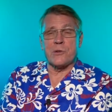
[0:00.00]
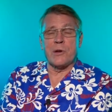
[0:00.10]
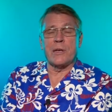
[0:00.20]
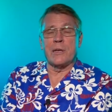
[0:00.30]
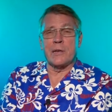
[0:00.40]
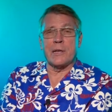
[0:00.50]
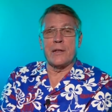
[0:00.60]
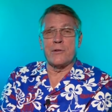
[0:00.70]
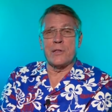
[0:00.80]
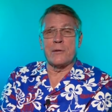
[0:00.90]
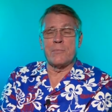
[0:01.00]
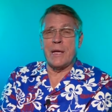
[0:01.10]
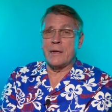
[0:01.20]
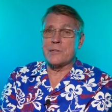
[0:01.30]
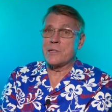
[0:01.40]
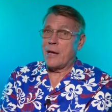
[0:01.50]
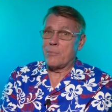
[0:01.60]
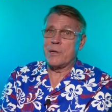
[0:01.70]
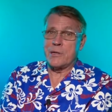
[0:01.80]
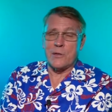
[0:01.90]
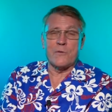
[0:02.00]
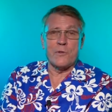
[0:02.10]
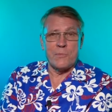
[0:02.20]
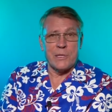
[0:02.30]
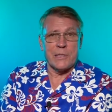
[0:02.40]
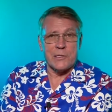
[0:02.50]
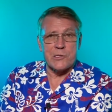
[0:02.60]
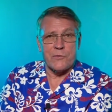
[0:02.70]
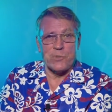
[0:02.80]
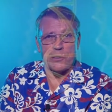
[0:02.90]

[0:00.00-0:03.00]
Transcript: a great indicator that man has not been here for millions of